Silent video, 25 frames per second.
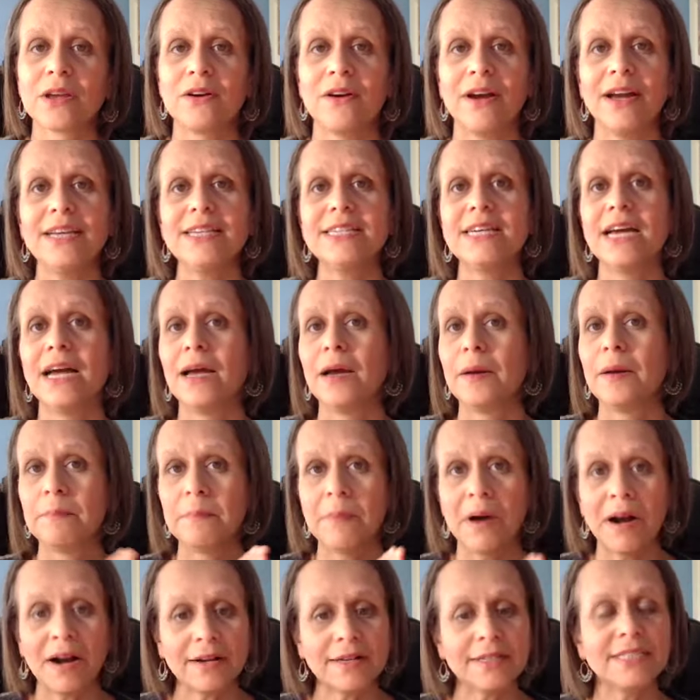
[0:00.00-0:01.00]
right?
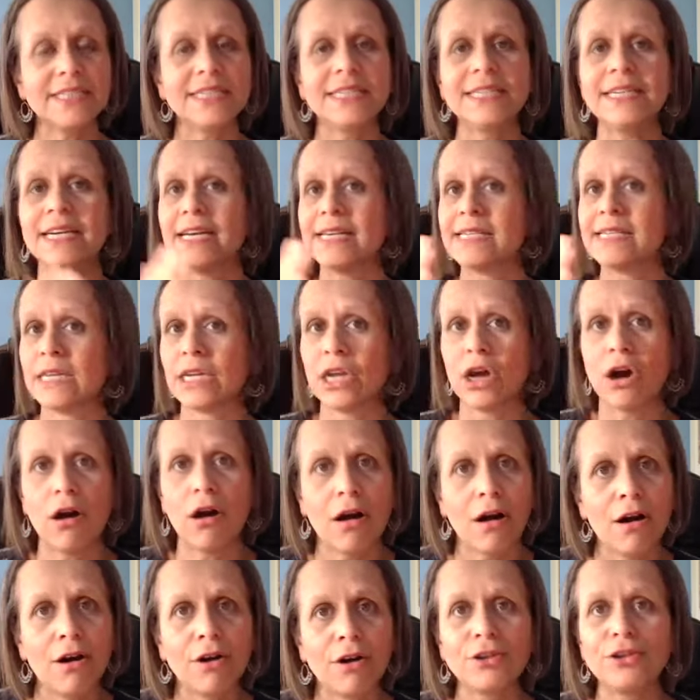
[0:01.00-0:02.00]
Marketing is an
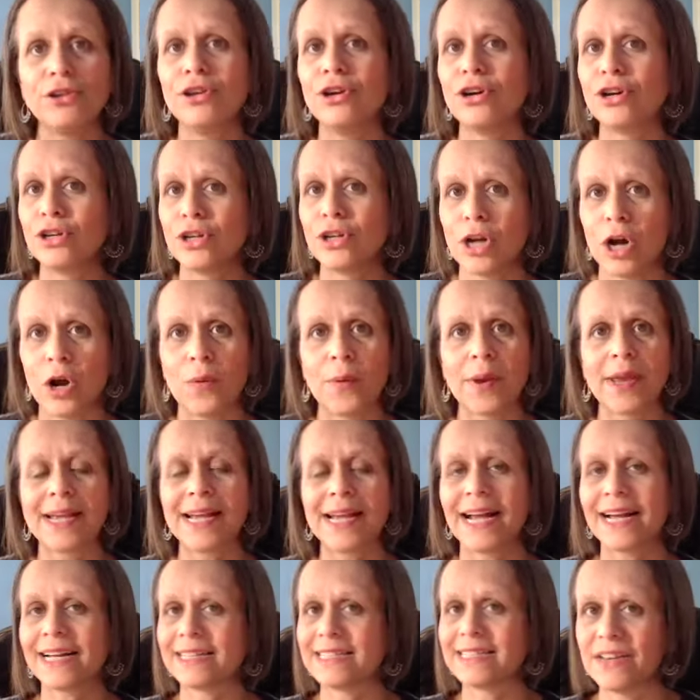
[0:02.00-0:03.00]
ongoing
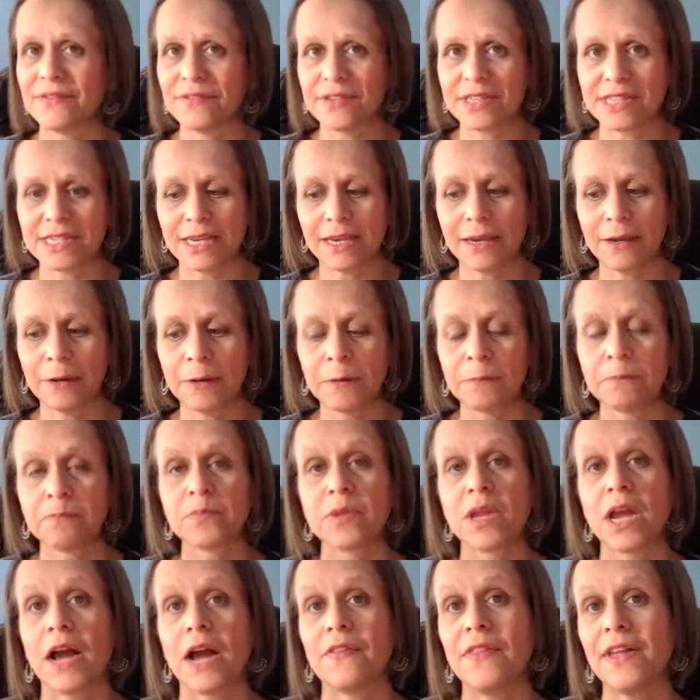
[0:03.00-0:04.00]
activity.
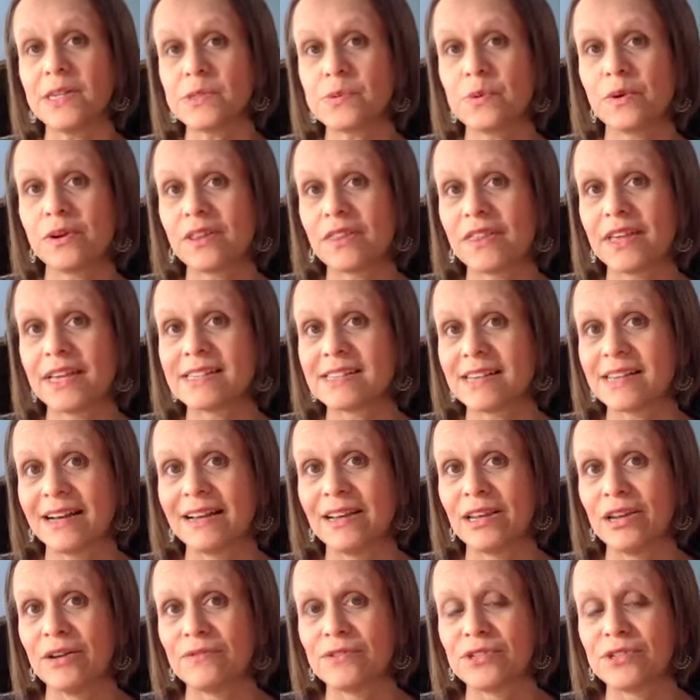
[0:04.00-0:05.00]
And that's one of the things that
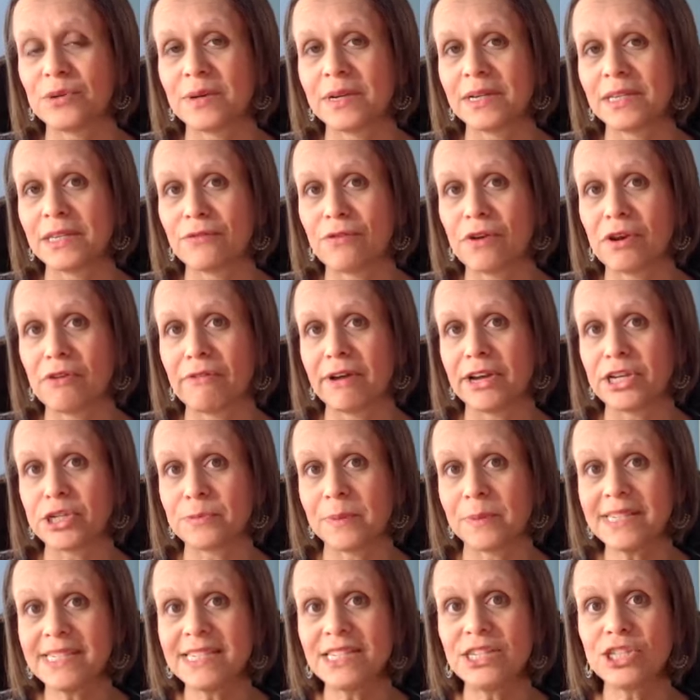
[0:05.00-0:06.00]
I love doing in the Free Range
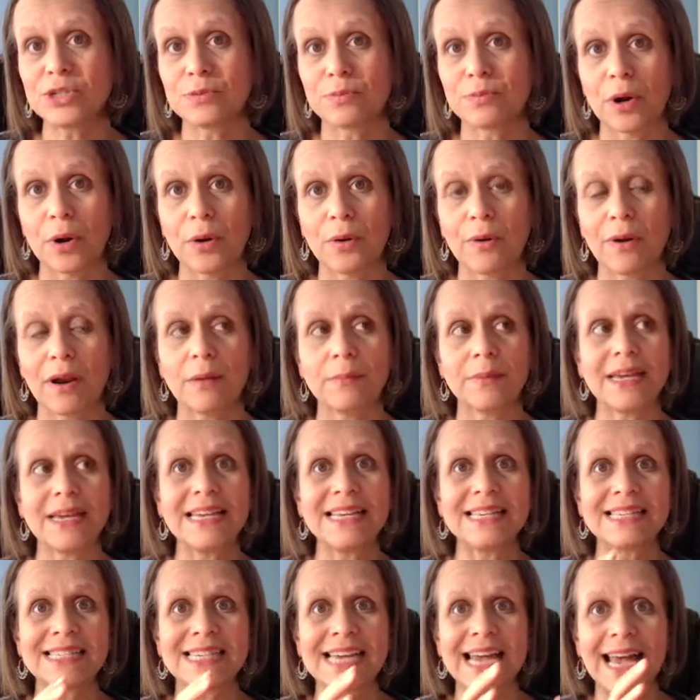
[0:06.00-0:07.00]
Messenger program,
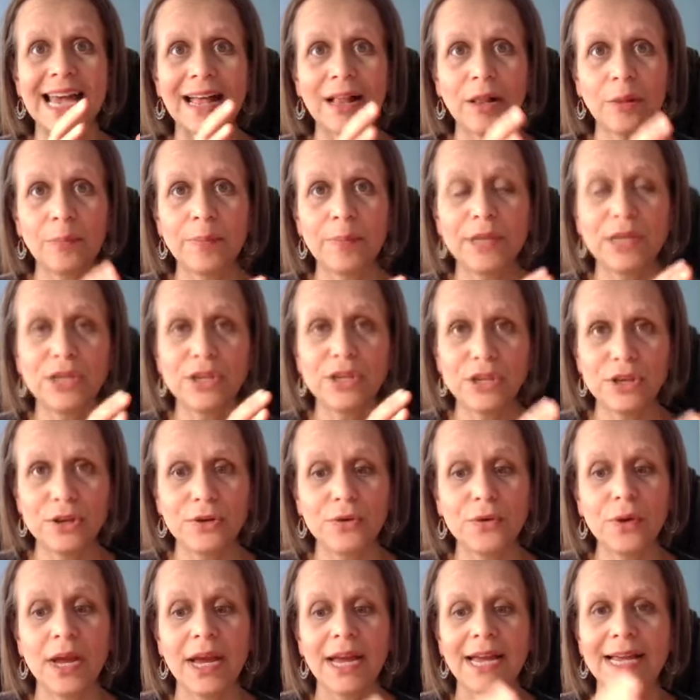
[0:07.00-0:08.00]
is to helping
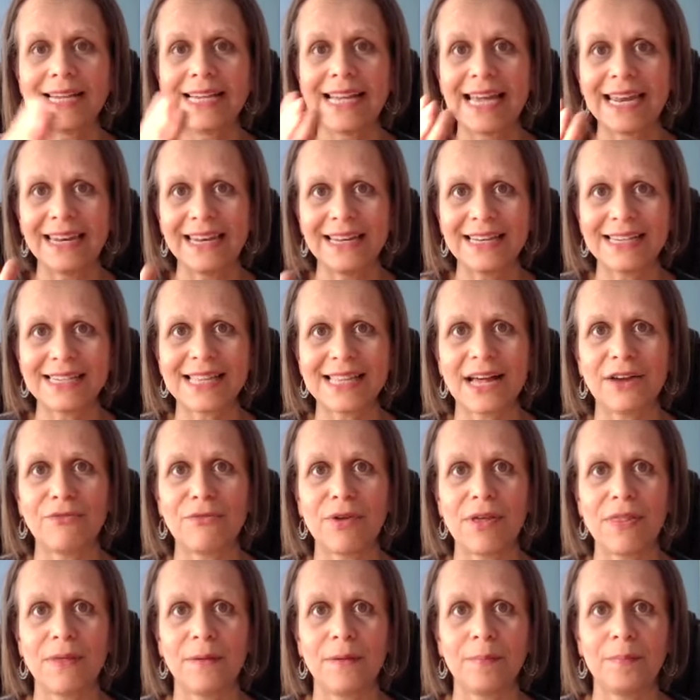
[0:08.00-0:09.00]
you get into that
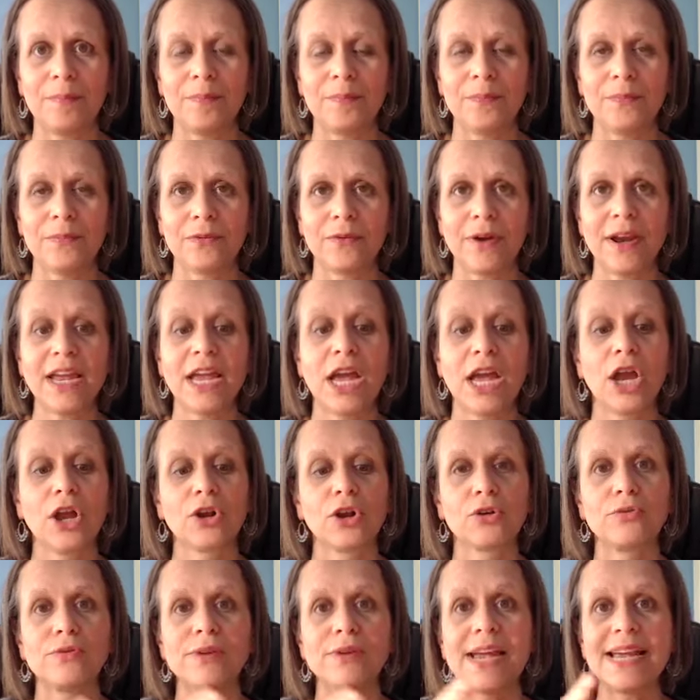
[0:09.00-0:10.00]
rhythm, right?
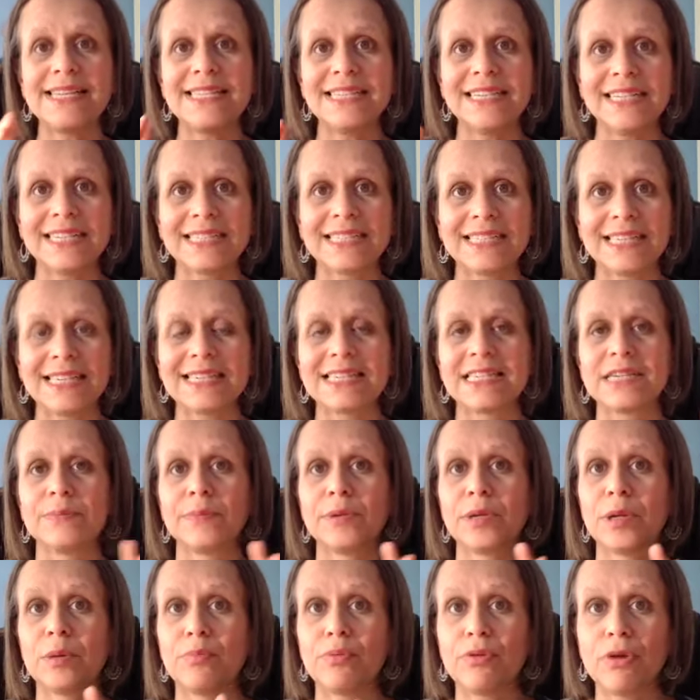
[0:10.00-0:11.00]
Creating a
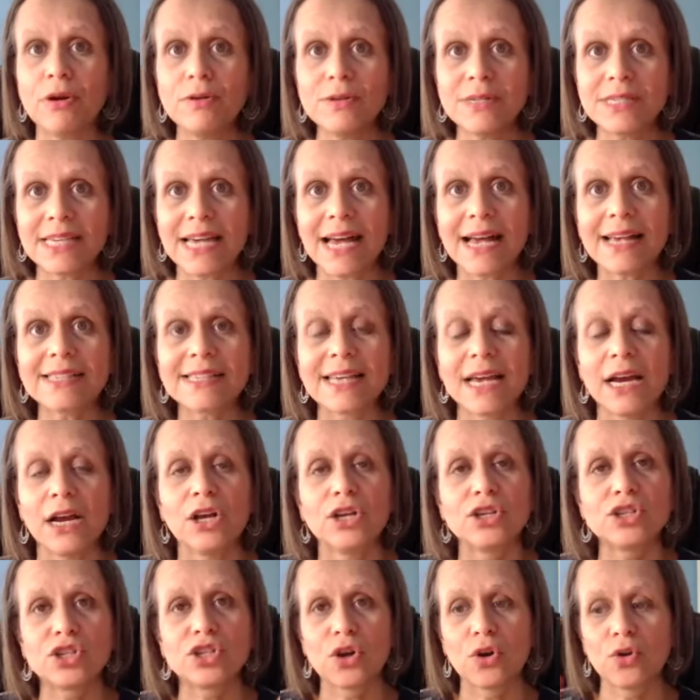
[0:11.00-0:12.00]
system and a process
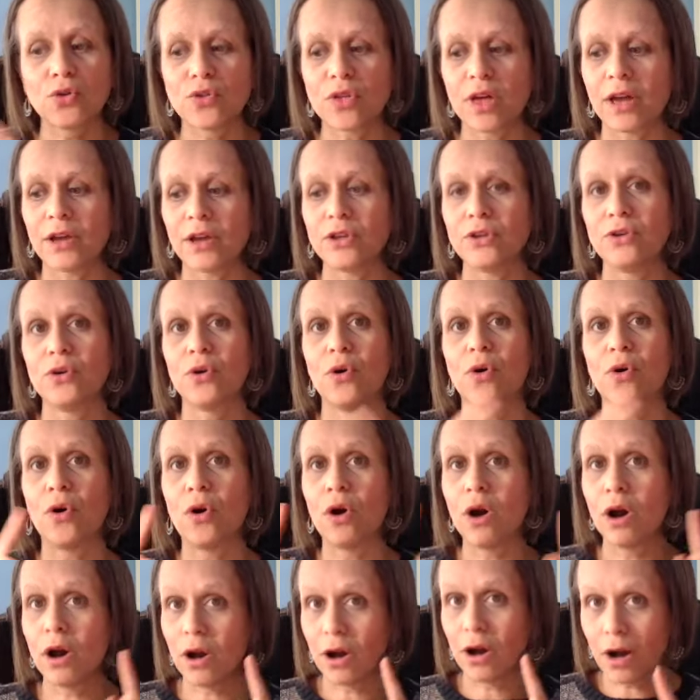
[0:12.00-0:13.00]
so that
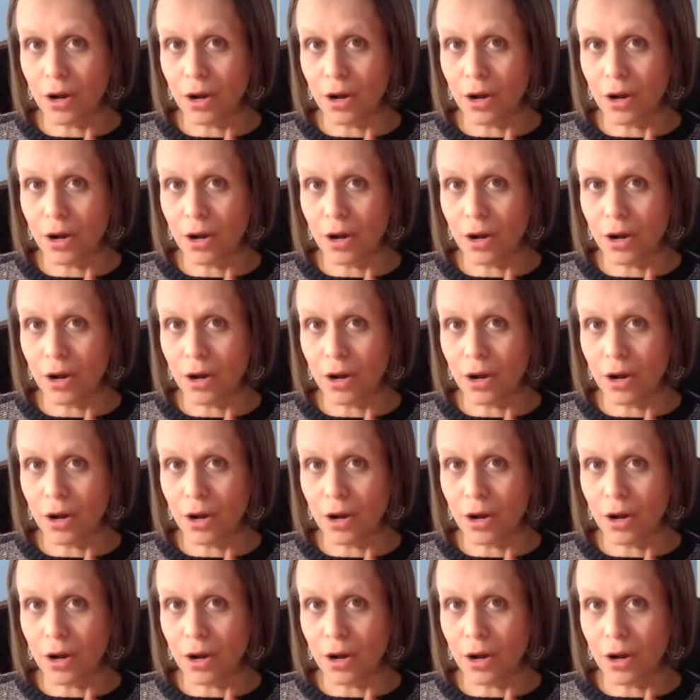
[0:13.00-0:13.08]
you